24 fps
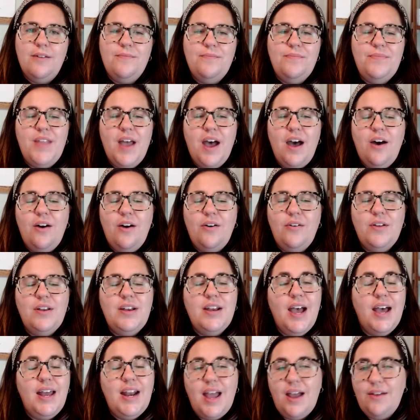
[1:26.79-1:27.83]
Now,
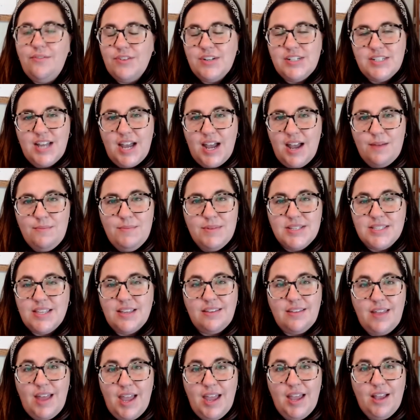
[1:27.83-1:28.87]
not every time is the
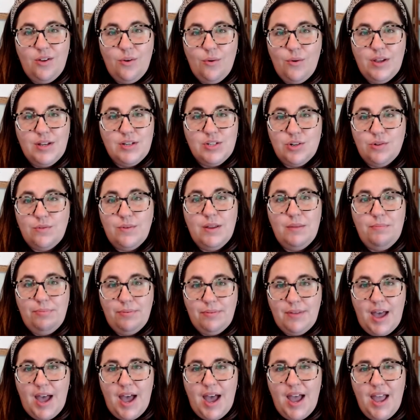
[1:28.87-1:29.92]
client going to
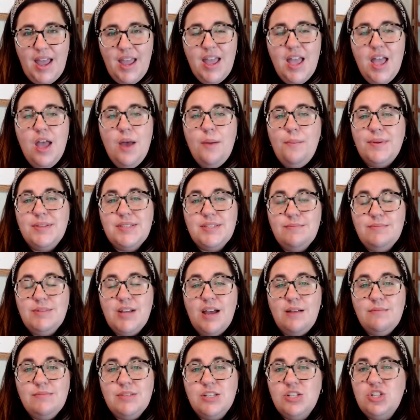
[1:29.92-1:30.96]
reply, but
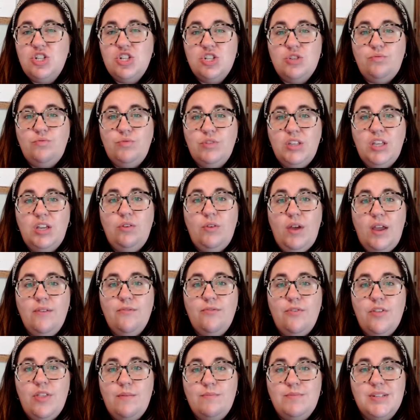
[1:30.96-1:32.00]
sometimes it's just really great
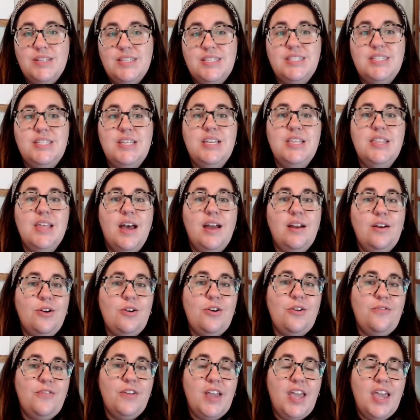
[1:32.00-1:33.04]
for them to see that
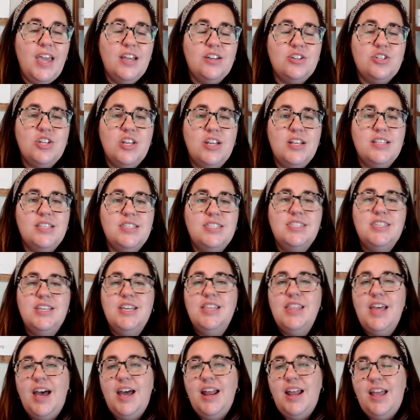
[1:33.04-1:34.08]
notification,
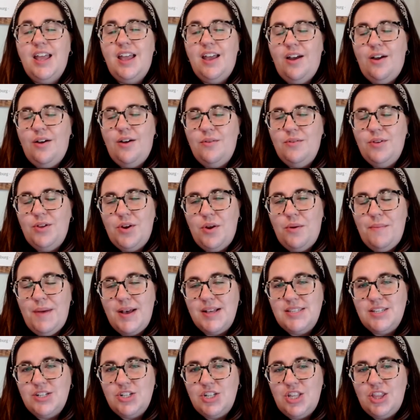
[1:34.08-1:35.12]
see that
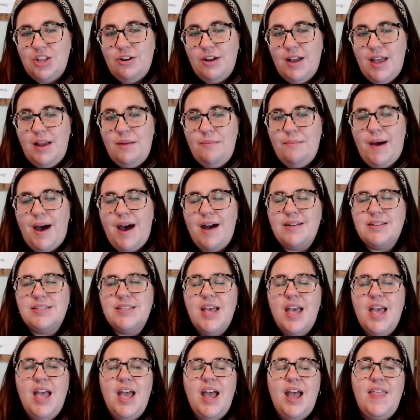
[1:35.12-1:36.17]
message in their inbox,
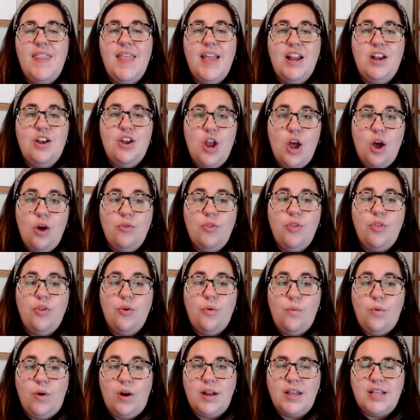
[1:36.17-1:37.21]
and they know that the
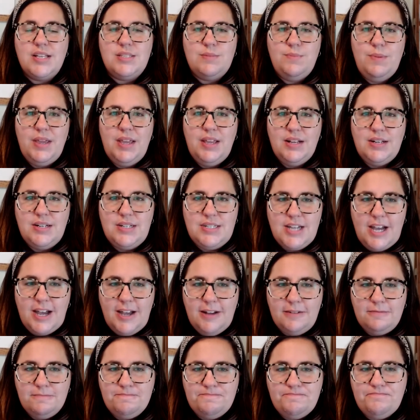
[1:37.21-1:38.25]
work is being
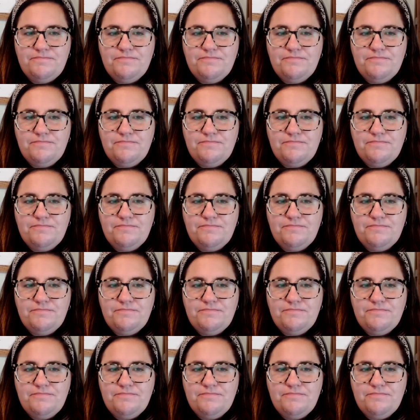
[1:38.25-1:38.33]
done.